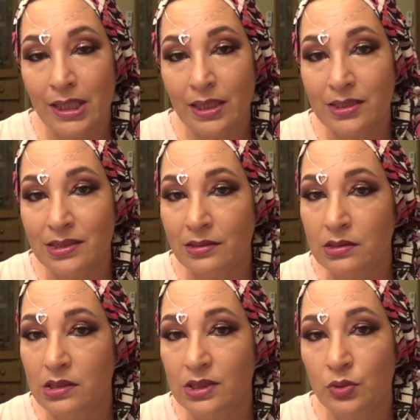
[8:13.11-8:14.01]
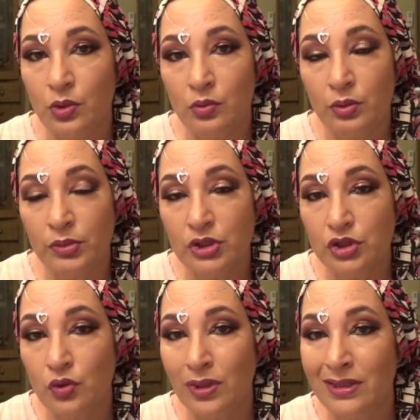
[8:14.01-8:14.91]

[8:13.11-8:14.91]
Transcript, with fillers: Like I said, this is a one-woman show.